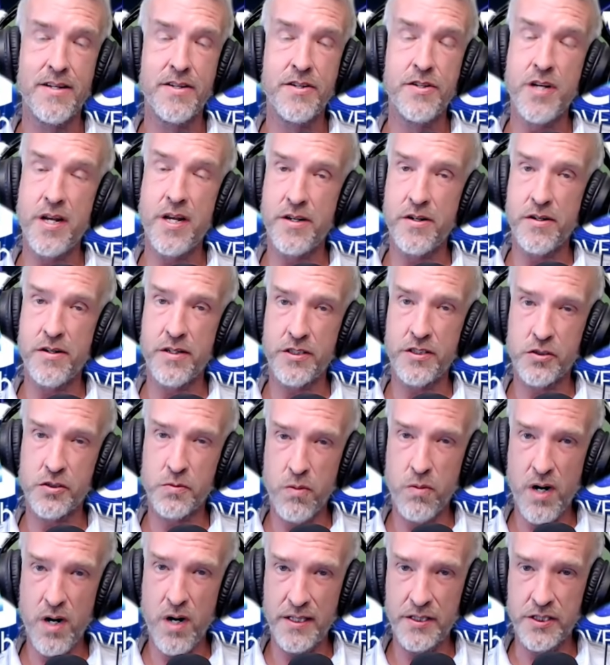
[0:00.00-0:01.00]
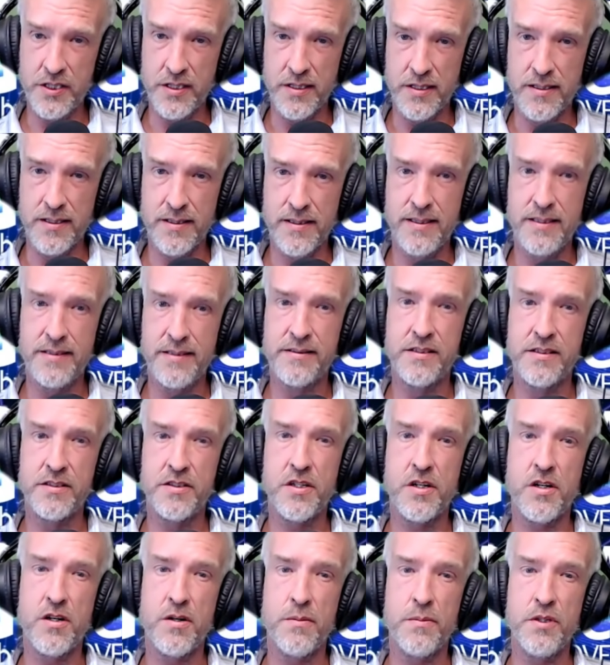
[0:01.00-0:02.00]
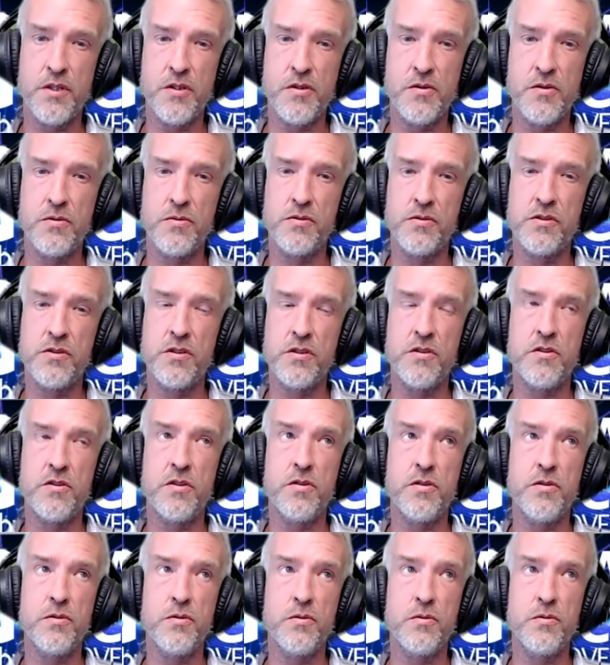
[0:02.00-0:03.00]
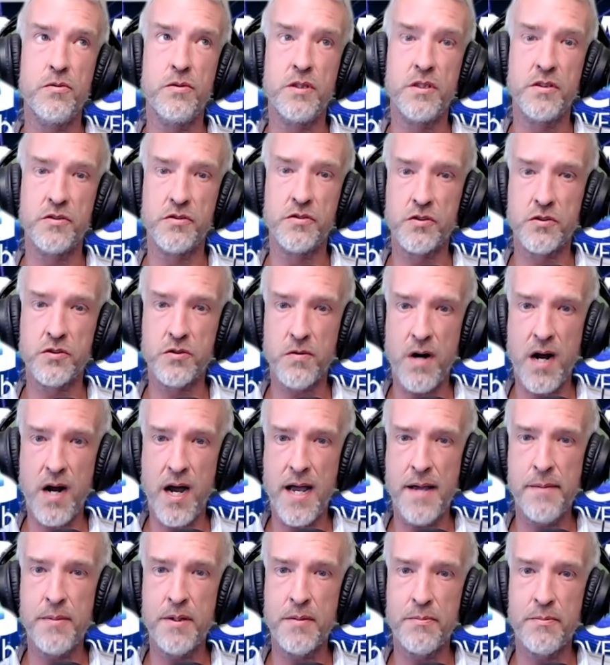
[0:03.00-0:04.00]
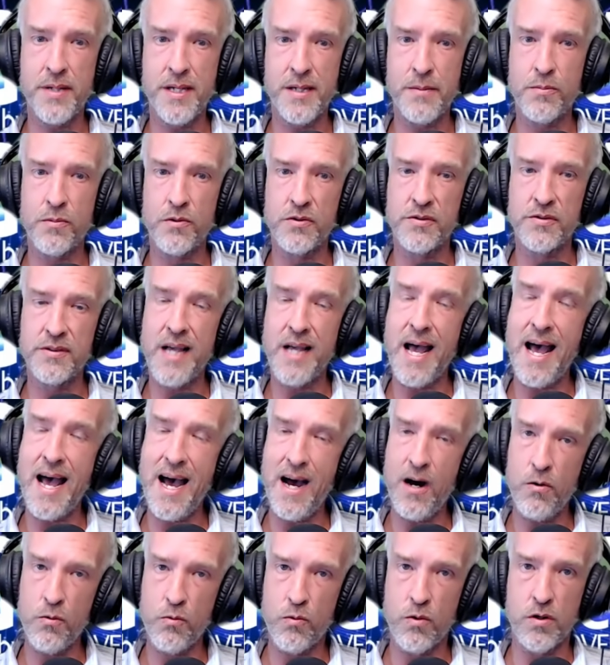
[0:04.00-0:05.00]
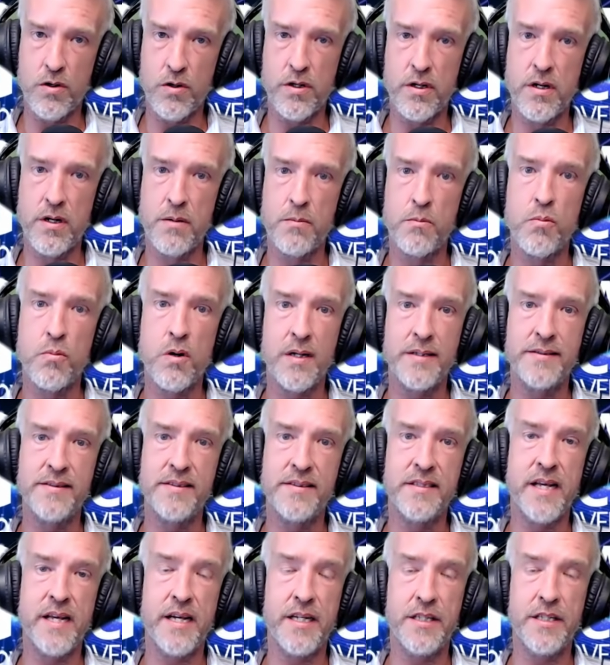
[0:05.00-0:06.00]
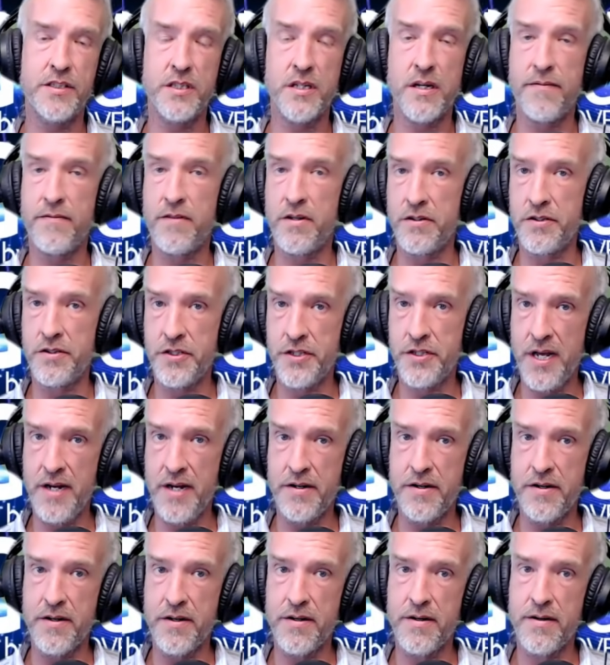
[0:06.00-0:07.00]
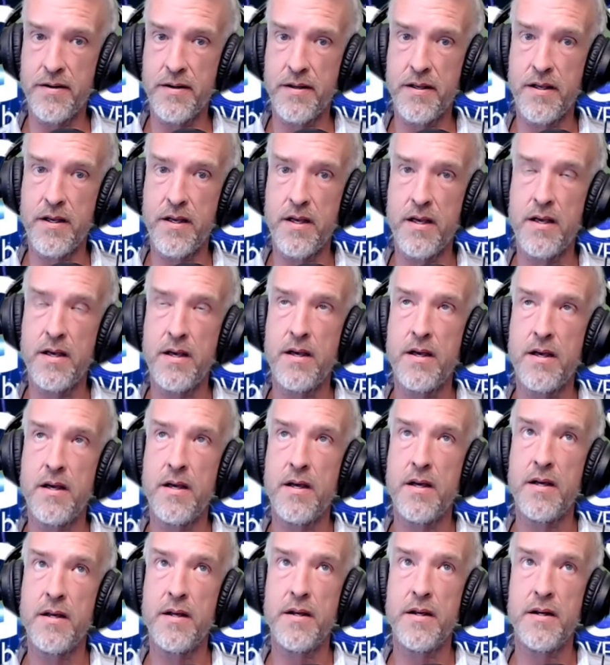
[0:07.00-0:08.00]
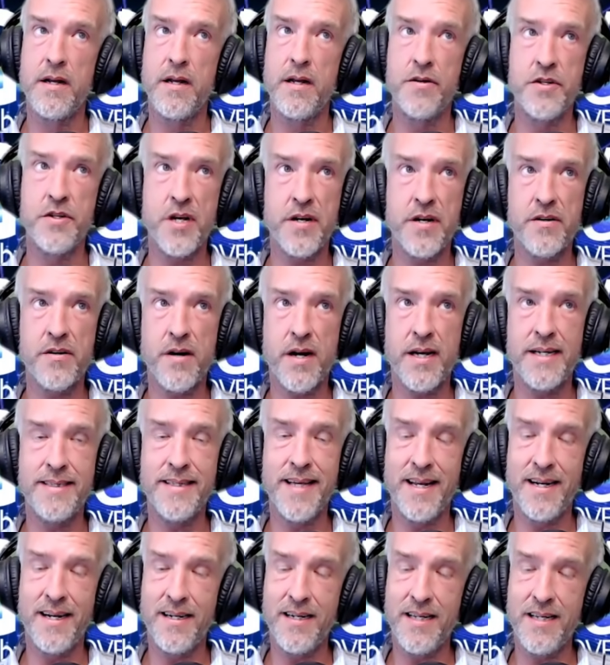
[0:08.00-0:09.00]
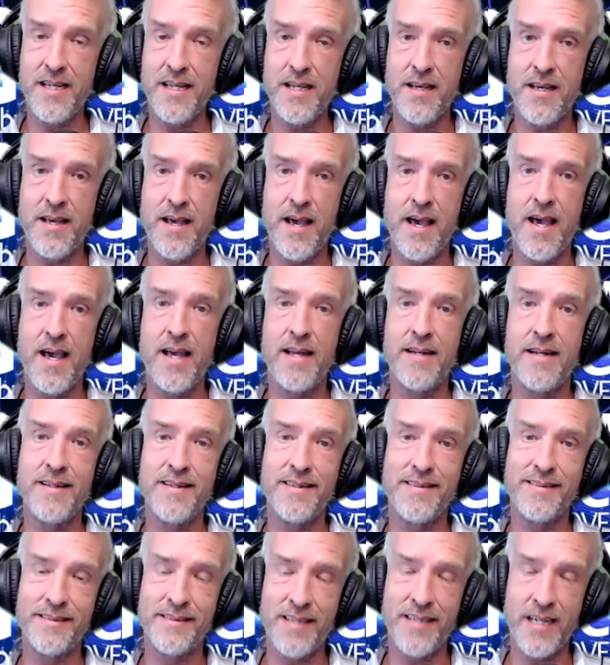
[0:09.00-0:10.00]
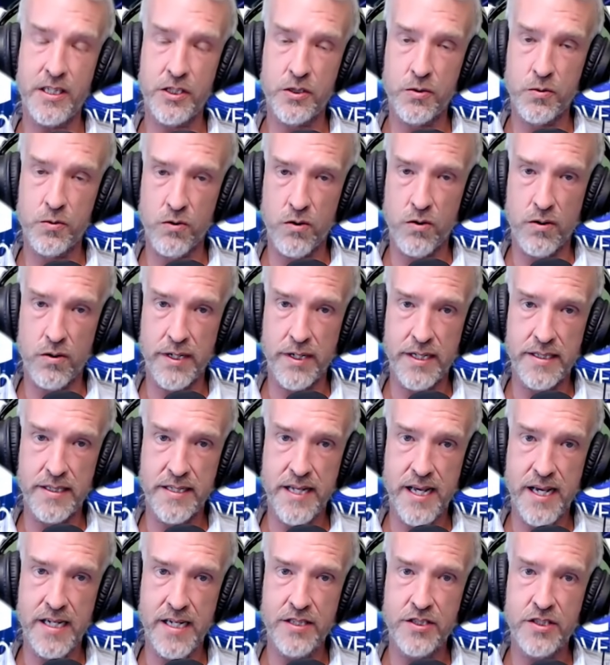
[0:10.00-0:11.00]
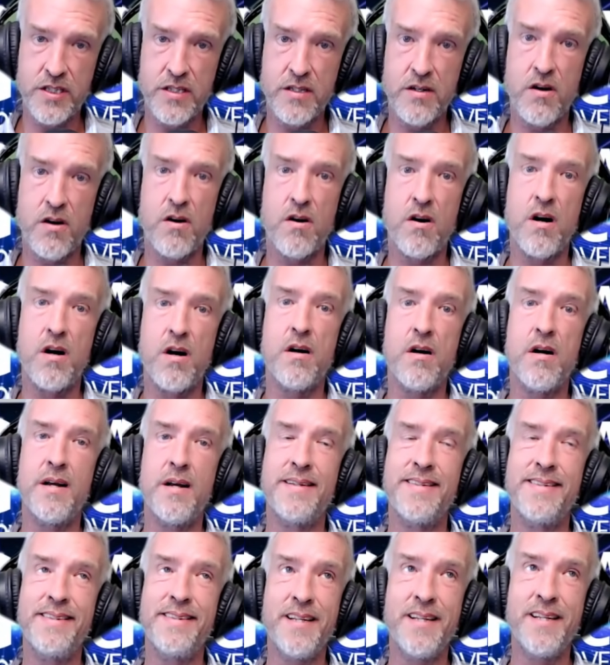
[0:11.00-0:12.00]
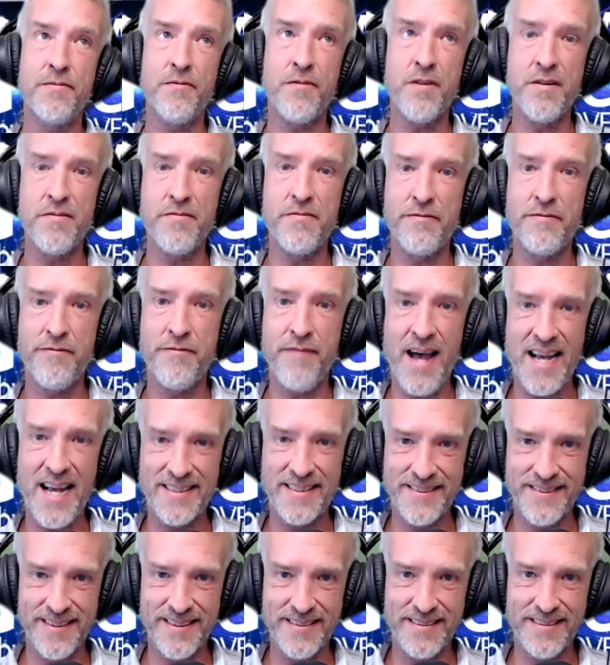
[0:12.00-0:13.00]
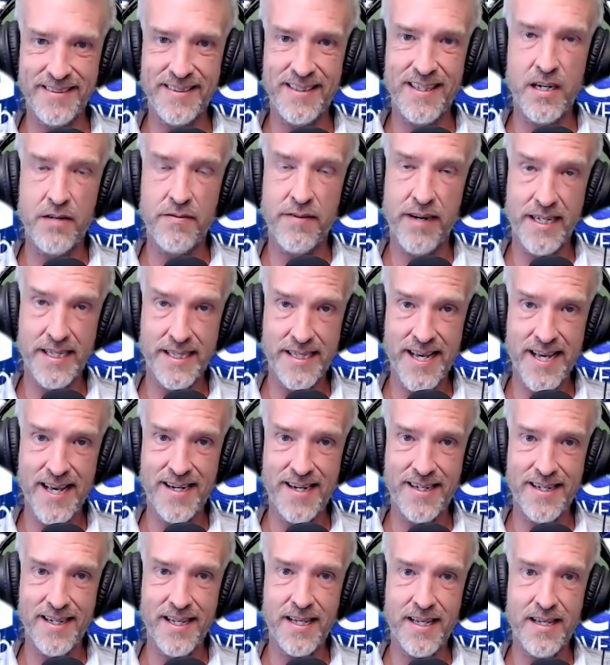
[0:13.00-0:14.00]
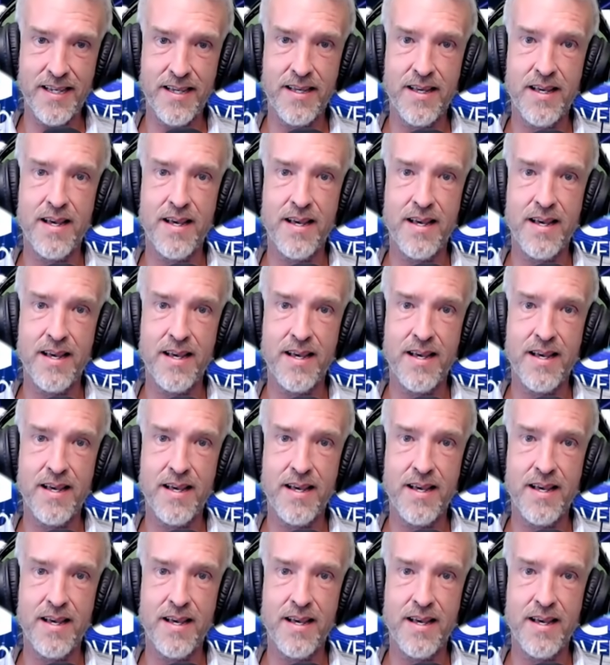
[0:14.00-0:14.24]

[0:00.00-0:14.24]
Gender expression is a term used to describe people's outward presentation of their gender. Now, gender identity and sexual orientation are different facets of identity.